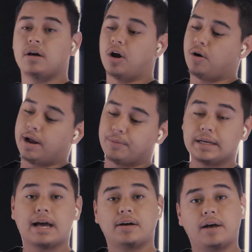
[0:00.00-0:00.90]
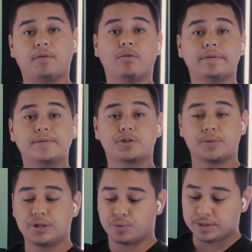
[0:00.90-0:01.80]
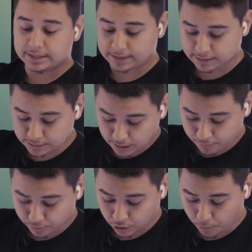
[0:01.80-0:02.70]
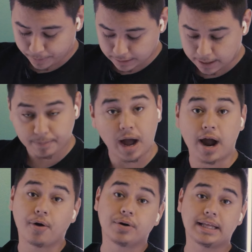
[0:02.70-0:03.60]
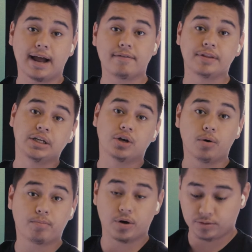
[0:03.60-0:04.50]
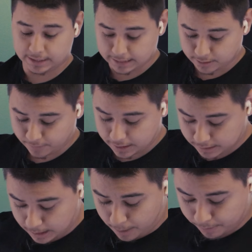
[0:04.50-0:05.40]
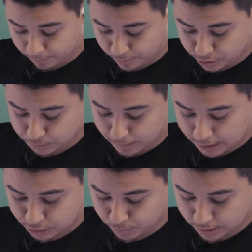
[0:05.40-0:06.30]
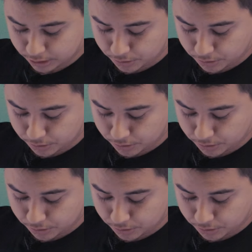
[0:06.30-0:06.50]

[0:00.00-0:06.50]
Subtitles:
All right, we now have our RevoSpin 360 software opened up. I already have the GoPro test event, but first we actually want to go